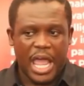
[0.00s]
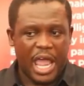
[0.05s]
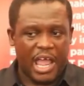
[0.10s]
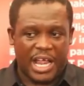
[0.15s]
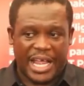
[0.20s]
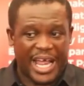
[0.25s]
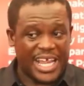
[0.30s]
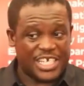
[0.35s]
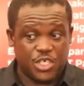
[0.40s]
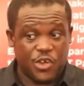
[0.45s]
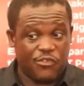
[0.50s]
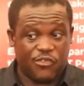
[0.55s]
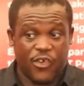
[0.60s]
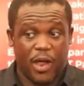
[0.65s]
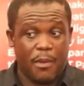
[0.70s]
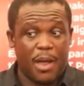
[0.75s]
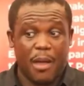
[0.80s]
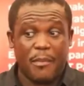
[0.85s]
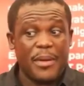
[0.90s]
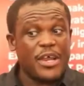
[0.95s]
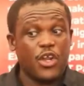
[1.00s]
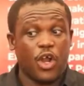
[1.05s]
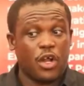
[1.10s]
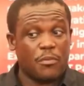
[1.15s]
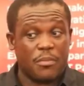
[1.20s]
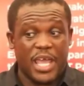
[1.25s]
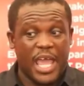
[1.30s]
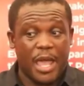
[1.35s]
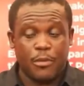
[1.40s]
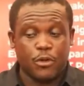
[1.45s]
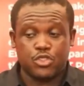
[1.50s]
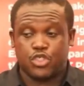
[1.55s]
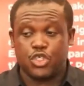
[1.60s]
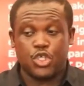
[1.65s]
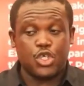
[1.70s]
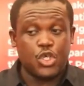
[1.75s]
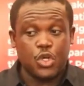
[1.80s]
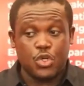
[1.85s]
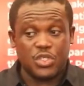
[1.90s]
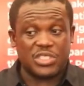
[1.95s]
a cashew farmer may not be able
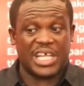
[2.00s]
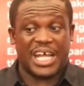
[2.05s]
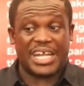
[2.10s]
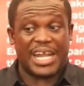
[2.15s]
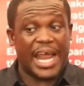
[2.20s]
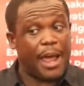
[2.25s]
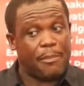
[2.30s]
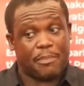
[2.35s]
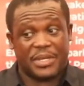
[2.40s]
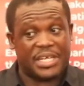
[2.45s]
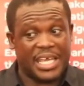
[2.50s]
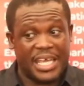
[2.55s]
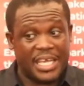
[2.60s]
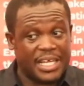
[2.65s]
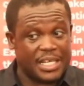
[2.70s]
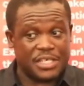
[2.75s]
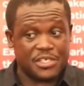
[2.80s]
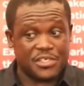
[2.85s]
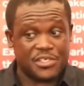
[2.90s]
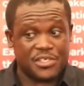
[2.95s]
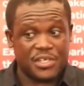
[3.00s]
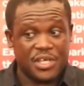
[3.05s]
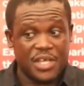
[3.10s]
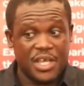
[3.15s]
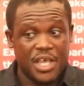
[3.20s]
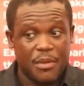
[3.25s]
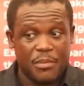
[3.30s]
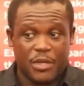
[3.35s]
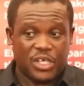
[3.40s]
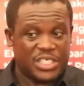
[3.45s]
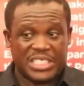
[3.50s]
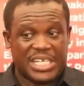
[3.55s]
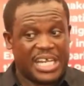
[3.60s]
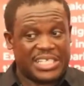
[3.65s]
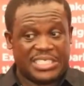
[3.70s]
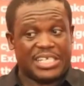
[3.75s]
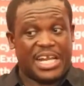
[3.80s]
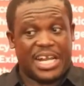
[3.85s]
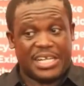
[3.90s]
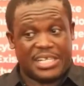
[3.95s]
to use that app in English because he
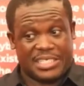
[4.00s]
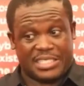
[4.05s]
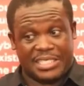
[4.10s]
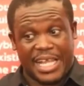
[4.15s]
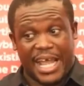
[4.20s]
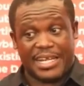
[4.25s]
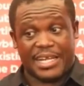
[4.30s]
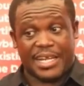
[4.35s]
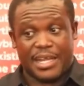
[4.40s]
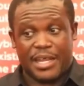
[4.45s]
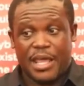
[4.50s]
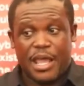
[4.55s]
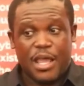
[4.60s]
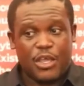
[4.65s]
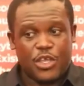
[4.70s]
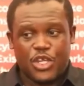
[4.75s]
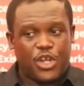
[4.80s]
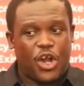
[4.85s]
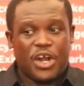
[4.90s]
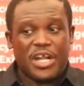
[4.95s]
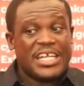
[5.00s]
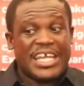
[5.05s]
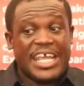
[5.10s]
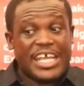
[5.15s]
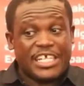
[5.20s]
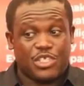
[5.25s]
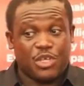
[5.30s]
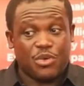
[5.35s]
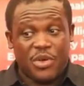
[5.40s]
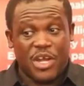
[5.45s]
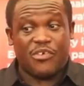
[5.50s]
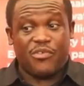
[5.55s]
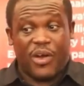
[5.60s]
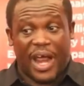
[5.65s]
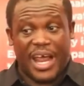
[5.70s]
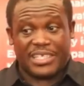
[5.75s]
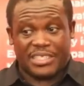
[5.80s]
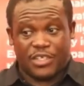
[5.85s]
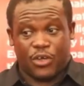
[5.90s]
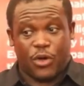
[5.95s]
doesn't understand it. You don't need to
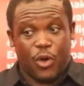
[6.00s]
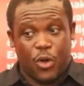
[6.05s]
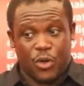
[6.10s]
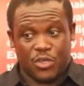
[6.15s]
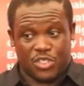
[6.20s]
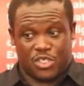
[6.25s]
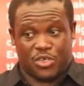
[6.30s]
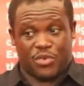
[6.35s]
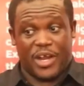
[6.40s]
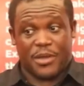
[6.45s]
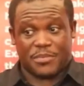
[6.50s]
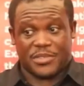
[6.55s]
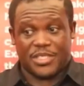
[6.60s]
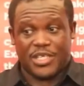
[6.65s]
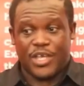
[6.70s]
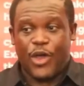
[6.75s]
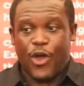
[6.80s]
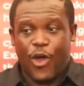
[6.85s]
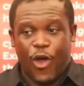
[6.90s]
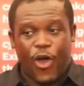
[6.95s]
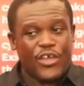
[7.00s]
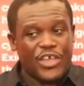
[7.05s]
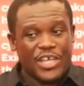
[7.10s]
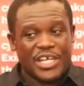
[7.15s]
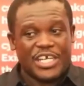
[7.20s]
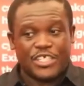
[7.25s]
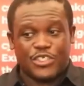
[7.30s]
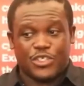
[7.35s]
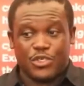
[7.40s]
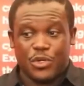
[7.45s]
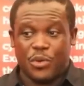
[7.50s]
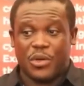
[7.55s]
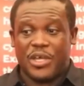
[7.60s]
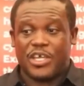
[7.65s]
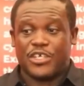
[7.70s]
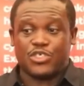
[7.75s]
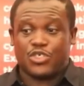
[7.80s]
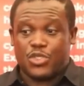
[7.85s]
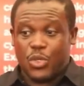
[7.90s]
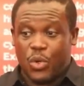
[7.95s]
rewrite the whole script. All you need to do
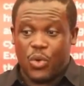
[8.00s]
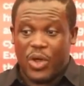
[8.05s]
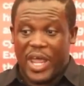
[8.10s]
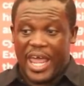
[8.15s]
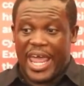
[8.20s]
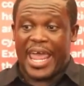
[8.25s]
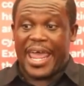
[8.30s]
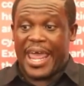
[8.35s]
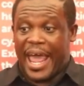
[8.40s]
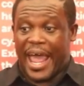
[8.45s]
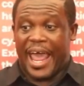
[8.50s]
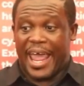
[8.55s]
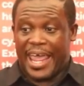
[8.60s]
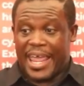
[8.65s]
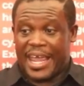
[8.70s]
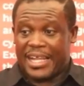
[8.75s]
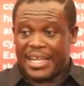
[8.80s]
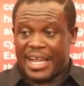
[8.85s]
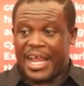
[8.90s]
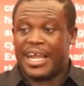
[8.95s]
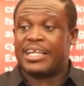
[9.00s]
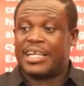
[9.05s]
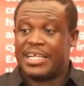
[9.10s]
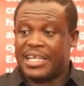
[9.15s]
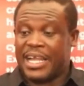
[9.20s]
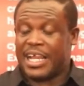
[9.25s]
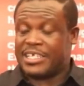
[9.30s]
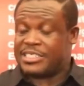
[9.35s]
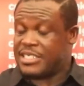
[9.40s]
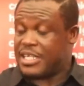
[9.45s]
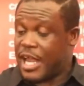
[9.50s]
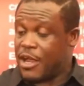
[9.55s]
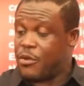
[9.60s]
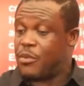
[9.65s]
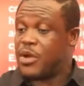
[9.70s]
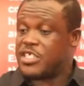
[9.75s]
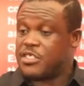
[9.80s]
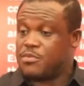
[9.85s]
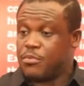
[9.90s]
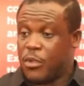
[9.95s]
is do AI and large
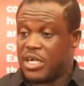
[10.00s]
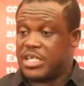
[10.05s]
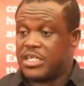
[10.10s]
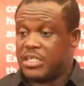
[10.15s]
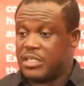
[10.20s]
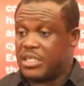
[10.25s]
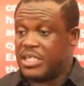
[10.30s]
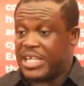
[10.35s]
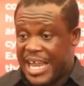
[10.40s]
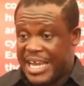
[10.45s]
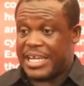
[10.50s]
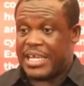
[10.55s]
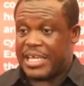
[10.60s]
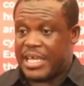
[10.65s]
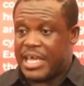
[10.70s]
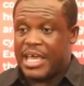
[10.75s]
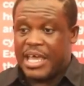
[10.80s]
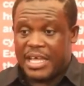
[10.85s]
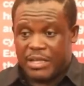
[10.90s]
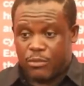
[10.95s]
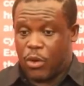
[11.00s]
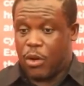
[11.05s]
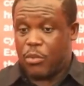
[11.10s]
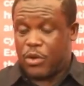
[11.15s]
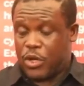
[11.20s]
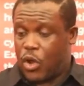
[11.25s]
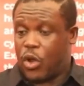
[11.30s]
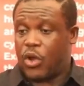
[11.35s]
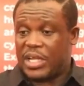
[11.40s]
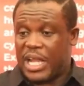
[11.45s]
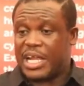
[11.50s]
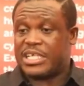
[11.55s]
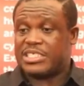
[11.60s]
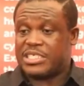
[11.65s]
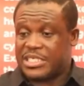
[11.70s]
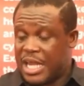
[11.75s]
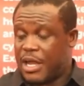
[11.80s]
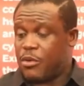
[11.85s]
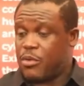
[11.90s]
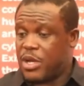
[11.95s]
language model learning, what we call
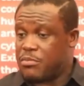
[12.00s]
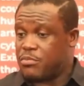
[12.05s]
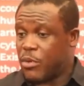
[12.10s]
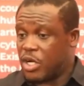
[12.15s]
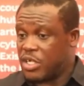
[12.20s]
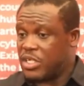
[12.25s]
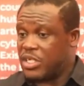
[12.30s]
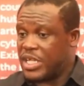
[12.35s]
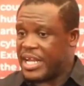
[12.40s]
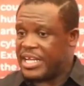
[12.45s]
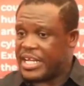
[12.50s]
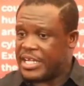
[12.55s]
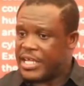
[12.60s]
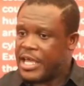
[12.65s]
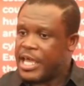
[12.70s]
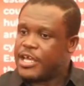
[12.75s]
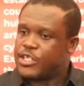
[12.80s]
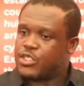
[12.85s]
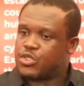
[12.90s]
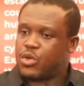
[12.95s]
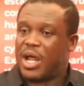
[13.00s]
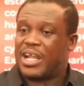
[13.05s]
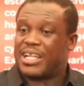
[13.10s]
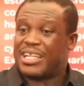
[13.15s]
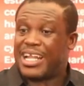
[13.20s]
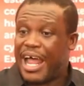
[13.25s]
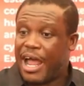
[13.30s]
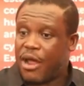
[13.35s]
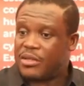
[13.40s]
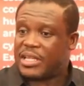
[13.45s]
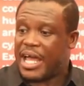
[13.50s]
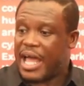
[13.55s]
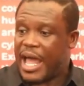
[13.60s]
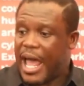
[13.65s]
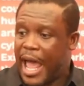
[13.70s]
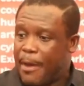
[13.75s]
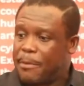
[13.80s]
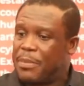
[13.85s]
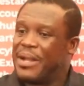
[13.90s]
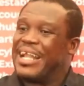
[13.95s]
large language model learning, to allow the
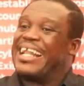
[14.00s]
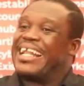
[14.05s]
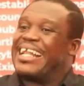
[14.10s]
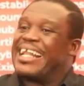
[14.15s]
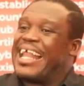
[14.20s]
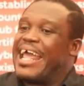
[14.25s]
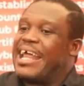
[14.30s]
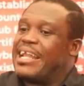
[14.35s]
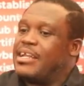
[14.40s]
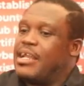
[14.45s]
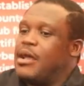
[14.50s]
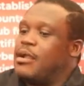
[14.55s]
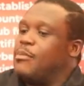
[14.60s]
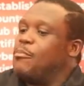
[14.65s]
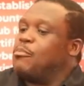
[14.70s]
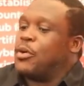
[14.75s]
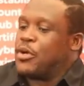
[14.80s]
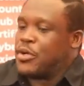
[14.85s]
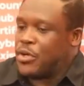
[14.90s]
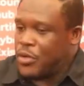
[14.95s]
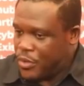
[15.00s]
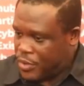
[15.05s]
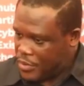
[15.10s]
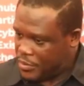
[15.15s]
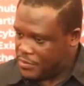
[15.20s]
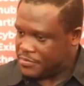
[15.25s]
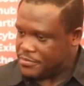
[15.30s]
app learn Bono